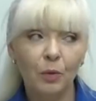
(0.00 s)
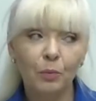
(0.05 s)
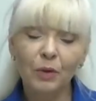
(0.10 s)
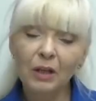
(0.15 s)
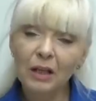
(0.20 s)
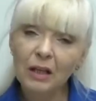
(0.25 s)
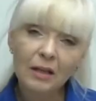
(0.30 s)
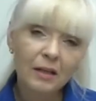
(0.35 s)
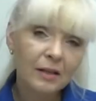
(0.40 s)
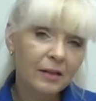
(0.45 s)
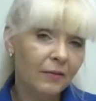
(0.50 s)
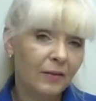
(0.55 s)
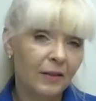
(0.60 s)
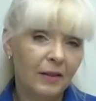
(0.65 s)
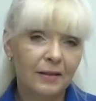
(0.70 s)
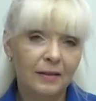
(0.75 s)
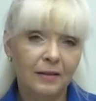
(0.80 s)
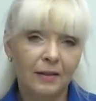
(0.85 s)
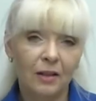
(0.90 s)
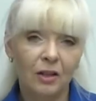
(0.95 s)
I know
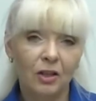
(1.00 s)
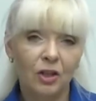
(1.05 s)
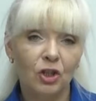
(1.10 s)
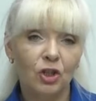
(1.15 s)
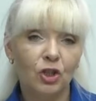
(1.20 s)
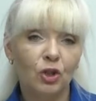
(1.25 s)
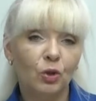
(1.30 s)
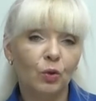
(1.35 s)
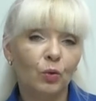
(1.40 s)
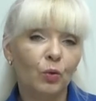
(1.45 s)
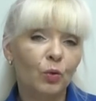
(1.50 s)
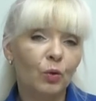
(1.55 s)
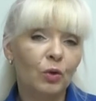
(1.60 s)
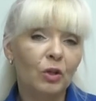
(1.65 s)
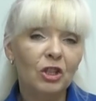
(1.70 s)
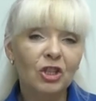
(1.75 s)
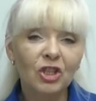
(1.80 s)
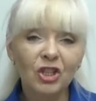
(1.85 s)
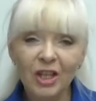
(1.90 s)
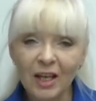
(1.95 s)
that often,
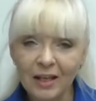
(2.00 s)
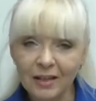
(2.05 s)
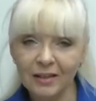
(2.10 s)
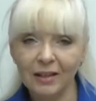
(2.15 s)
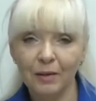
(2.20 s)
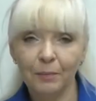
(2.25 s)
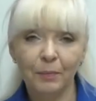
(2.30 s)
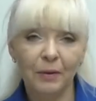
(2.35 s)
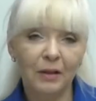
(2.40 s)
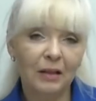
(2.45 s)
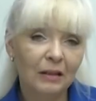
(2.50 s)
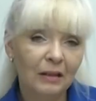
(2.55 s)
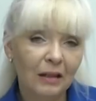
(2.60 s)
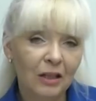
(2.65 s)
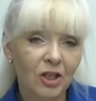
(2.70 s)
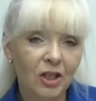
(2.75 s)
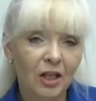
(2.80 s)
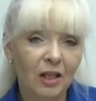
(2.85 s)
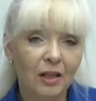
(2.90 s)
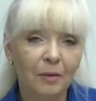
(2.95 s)
before starting to
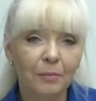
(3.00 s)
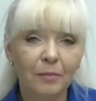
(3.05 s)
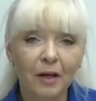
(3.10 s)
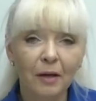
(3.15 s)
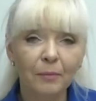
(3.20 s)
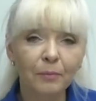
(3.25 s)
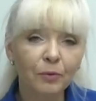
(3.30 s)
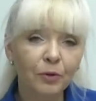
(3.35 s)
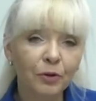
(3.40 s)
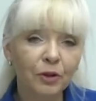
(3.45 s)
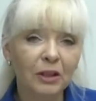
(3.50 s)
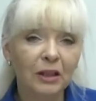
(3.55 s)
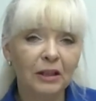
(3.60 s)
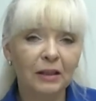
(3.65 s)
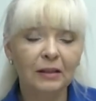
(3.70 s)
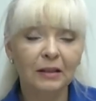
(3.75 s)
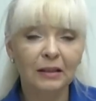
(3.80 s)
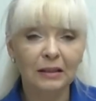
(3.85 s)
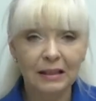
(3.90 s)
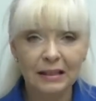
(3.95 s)
work on a garment
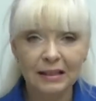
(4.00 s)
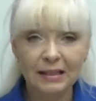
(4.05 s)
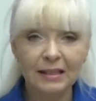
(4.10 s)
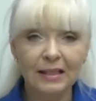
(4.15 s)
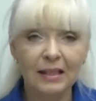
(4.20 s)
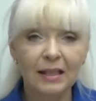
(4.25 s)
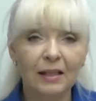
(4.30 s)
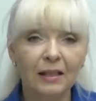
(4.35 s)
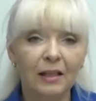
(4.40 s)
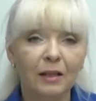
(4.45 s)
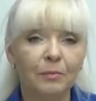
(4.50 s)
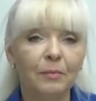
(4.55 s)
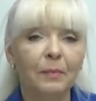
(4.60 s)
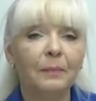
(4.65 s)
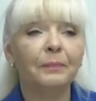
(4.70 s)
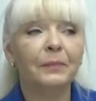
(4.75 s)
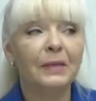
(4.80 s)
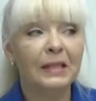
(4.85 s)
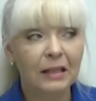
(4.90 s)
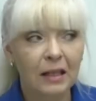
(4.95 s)
in a photo,
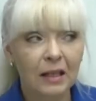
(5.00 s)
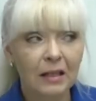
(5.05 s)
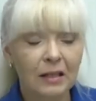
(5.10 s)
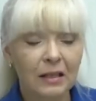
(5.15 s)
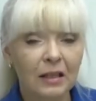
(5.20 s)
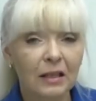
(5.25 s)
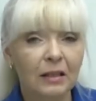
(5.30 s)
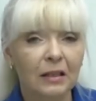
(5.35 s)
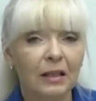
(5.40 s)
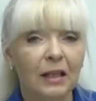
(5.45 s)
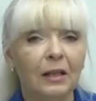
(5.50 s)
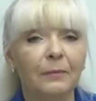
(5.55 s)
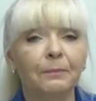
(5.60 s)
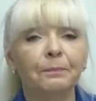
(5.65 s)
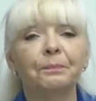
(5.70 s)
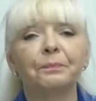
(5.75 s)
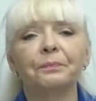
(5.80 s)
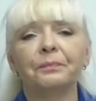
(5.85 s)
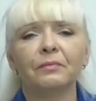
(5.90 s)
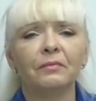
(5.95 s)
you
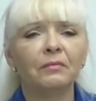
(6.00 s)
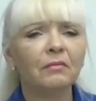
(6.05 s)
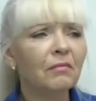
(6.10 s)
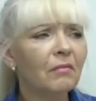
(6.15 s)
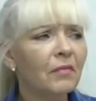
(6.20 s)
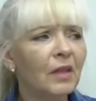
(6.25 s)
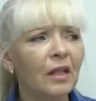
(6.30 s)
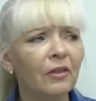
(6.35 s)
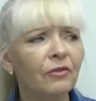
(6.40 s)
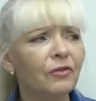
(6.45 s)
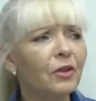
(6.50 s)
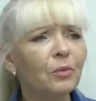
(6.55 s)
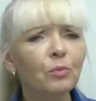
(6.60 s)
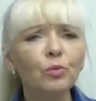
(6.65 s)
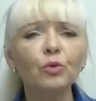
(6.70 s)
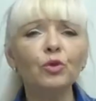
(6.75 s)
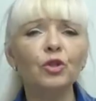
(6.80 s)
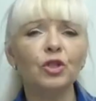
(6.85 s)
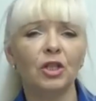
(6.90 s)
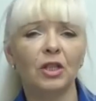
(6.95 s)
question how to make
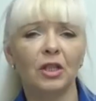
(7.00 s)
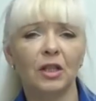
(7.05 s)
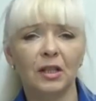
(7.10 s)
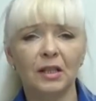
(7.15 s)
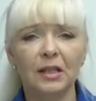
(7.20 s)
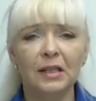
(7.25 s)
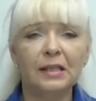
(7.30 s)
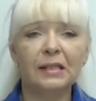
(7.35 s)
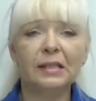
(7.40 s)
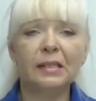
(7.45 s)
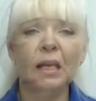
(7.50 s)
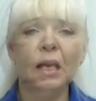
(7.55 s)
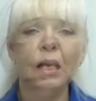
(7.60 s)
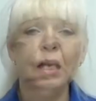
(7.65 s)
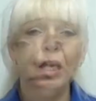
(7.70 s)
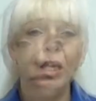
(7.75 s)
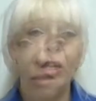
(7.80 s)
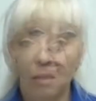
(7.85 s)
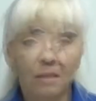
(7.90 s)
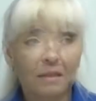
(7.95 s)
a dress,
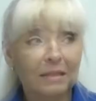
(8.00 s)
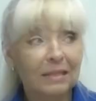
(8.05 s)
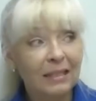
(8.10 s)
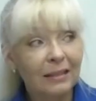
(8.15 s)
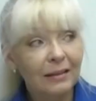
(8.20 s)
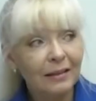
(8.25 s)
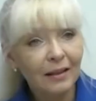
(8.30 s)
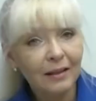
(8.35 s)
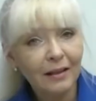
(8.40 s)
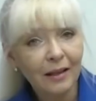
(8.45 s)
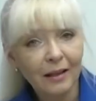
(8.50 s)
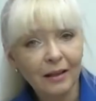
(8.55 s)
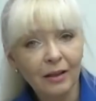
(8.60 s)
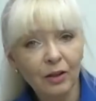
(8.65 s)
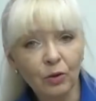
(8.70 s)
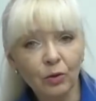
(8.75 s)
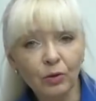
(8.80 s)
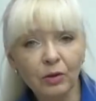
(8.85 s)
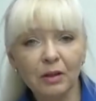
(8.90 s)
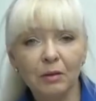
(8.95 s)
as a single
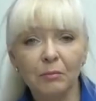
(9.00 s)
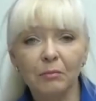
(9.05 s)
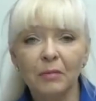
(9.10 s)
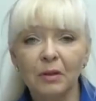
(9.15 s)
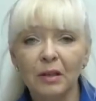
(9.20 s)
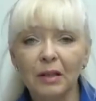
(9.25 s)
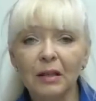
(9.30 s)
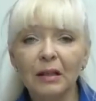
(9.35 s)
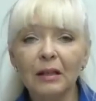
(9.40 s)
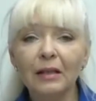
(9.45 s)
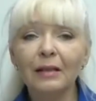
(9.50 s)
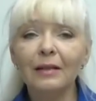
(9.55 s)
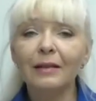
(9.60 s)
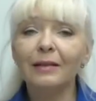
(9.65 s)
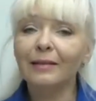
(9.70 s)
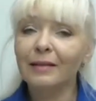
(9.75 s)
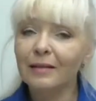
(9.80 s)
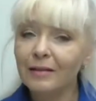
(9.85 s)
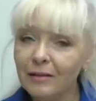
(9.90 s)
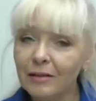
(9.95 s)
piece or
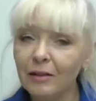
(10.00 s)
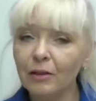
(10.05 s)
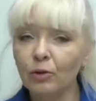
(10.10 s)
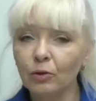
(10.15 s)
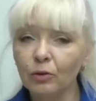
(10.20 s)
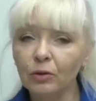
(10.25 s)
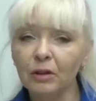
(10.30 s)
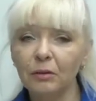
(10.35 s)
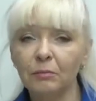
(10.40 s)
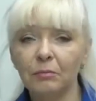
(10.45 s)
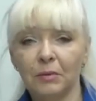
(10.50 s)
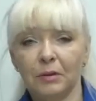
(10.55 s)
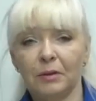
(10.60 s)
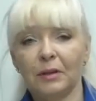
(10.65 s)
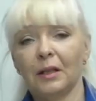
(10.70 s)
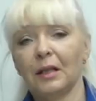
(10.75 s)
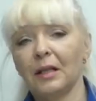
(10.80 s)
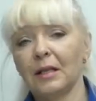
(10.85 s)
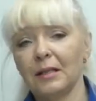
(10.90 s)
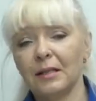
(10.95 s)
divided into a
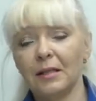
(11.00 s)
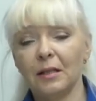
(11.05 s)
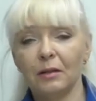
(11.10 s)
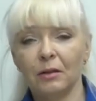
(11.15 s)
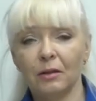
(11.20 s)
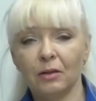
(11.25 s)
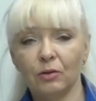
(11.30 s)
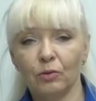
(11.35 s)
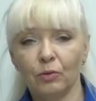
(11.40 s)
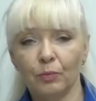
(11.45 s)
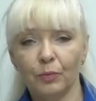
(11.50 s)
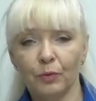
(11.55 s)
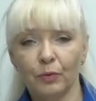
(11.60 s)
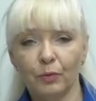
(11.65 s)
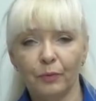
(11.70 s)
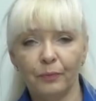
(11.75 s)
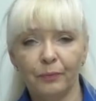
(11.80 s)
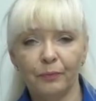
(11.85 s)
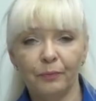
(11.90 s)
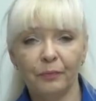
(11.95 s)
corset and a
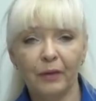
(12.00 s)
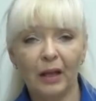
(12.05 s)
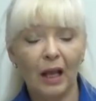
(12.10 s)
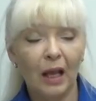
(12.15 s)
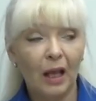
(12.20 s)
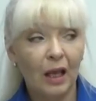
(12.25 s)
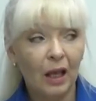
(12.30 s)
skirt.